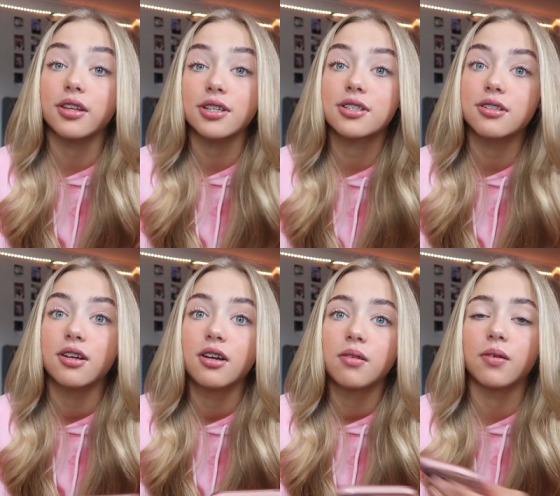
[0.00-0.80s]
this,
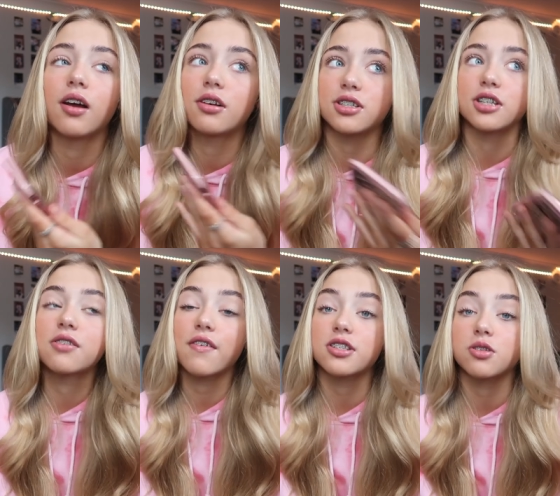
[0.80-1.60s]
or last year,
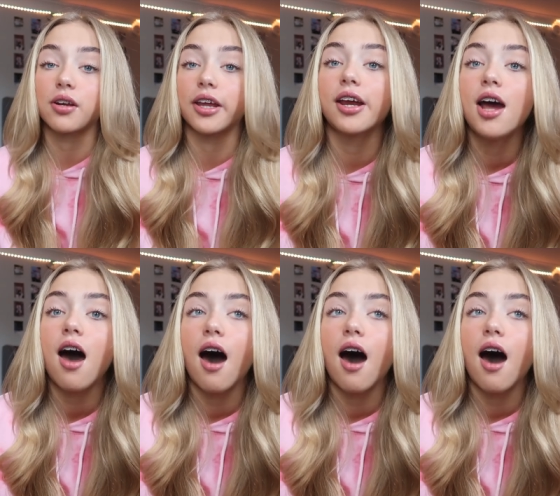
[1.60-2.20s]
two thousand twenty.